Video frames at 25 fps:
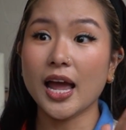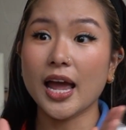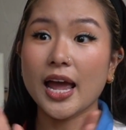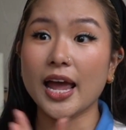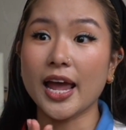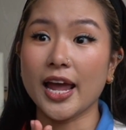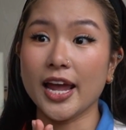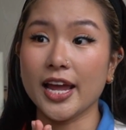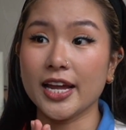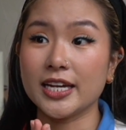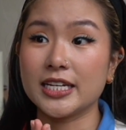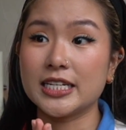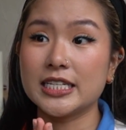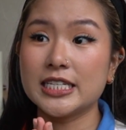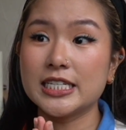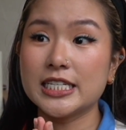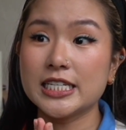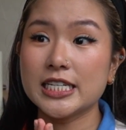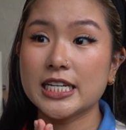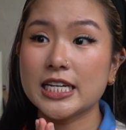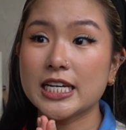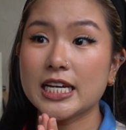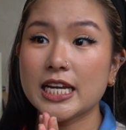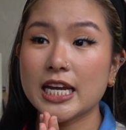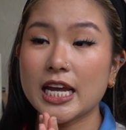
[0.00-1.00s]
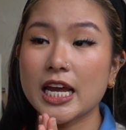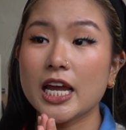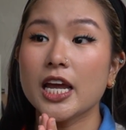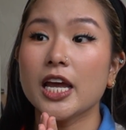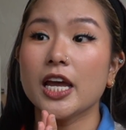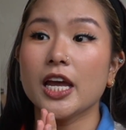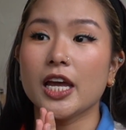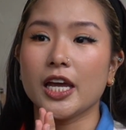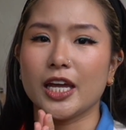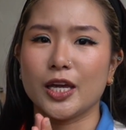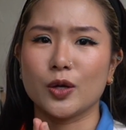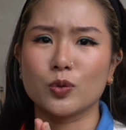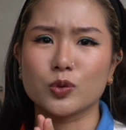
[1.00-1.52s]
and
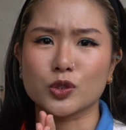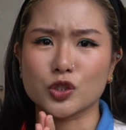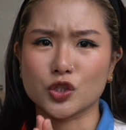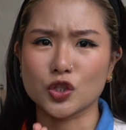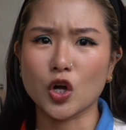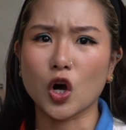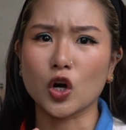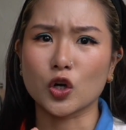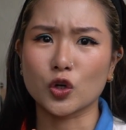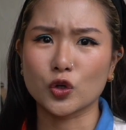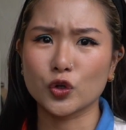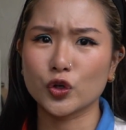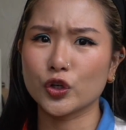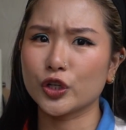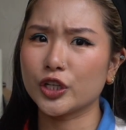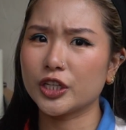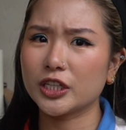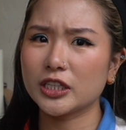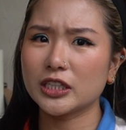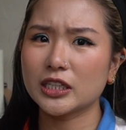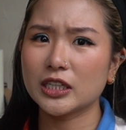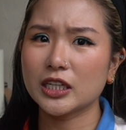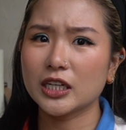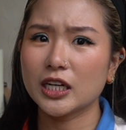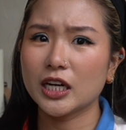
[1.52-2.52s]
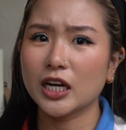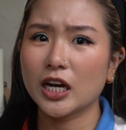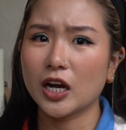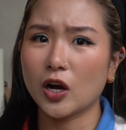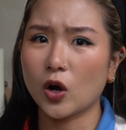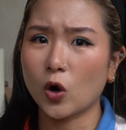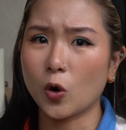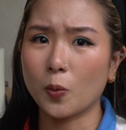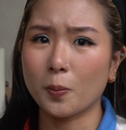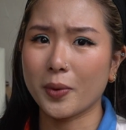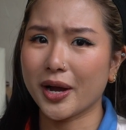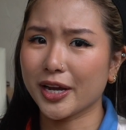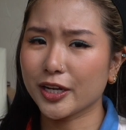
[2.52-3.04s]
it was not good.
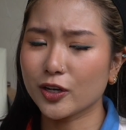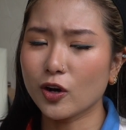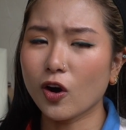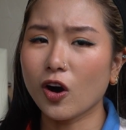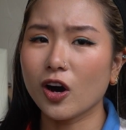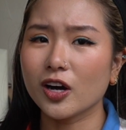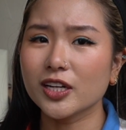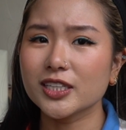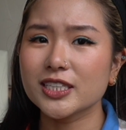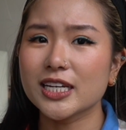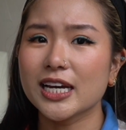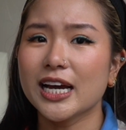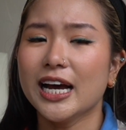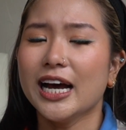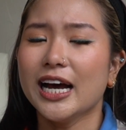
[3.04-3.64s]
Oh my god.